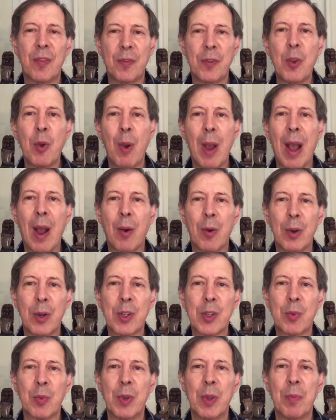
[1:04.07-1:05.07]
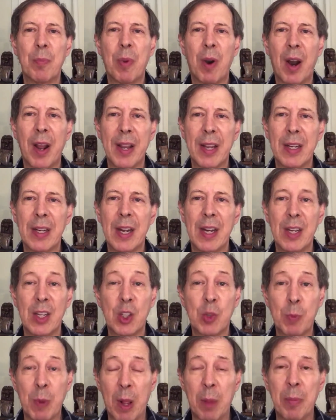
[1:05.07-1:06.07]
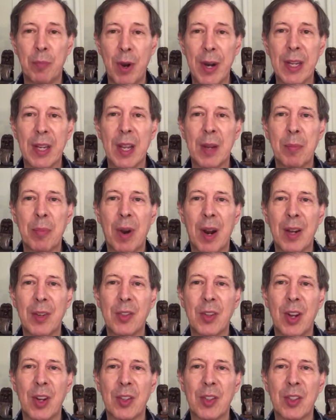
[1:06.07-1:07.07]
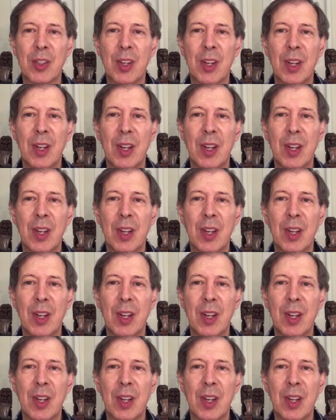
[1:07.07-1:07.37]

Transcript: a few hours with Brian and his spell breaking process.